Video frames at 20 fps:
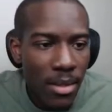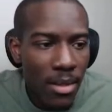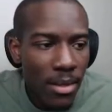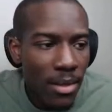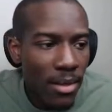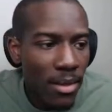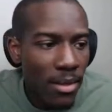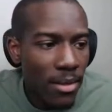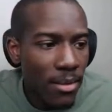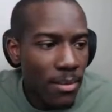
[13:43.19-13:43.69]

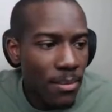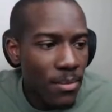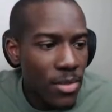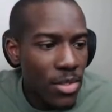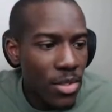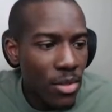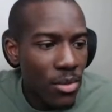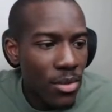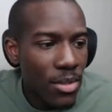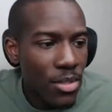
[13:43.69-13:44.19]

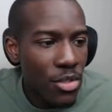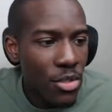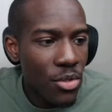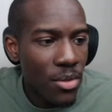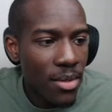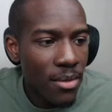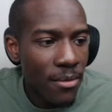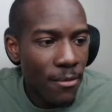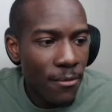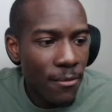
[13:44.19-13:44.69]
so that you
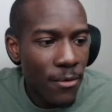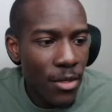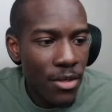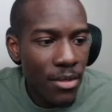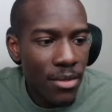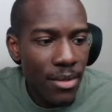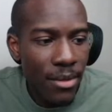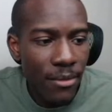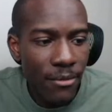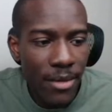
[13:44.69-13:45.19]
can
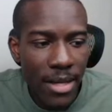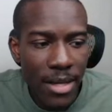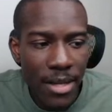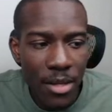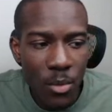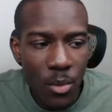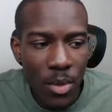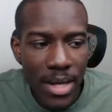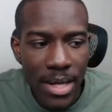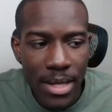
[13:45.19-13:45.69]
further
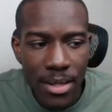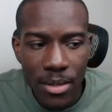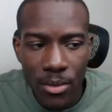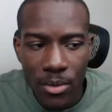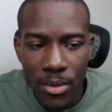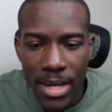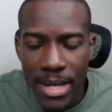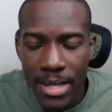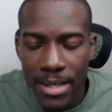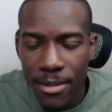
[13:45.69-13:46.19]
evaluate
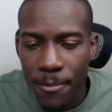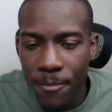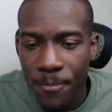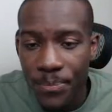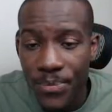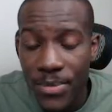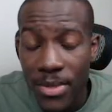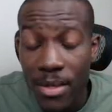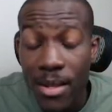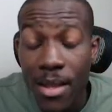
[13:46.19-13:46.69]
uranium.
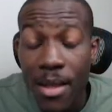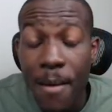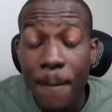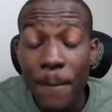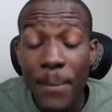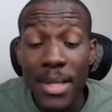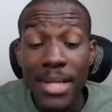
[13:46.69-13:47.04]
But